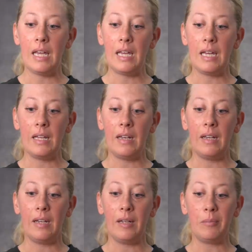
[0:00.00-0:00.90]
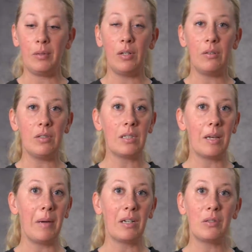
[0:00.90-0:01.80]
and um, you know just
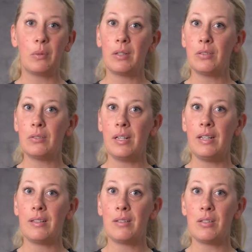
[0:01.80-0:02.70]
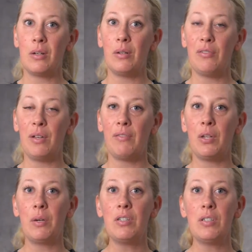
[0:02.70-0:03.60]
get back to work on training so if you have
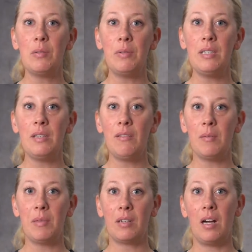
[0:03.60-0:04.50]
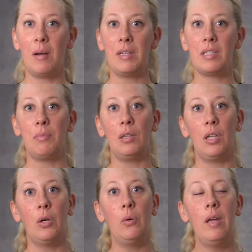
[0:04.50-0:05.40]
any questions please leave them in the comments
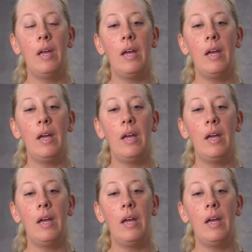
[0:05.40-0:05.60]
below